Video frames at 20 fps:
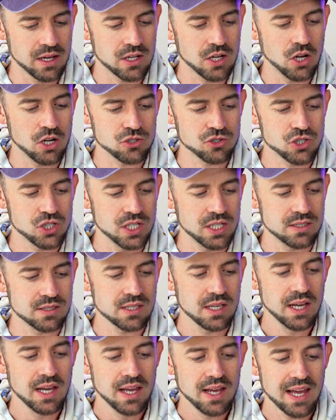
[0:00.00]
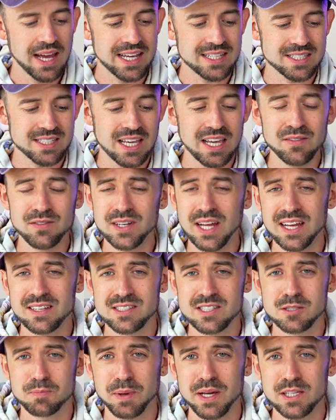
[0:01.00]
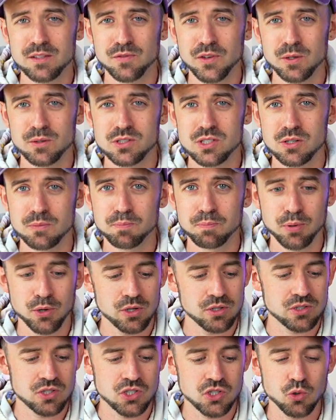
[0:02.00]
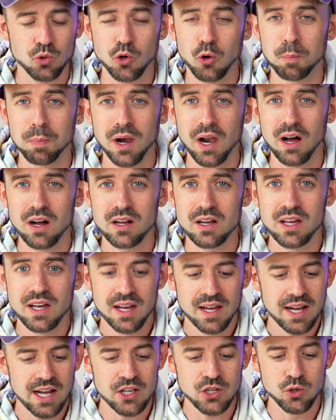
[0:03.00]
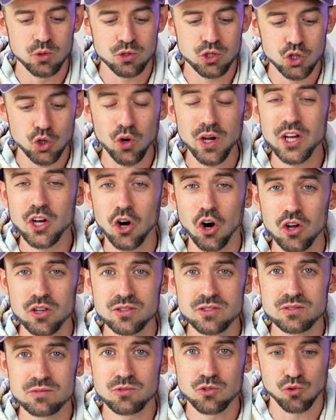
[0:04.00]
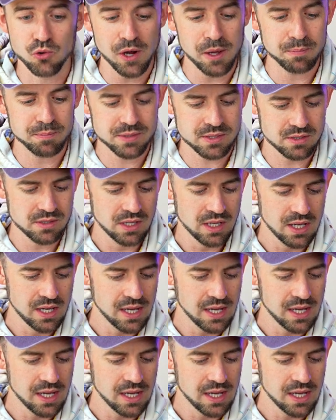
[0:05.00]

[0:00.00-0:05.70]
cartridges. It even has a space for you to store your plug and your Joy-Con grips,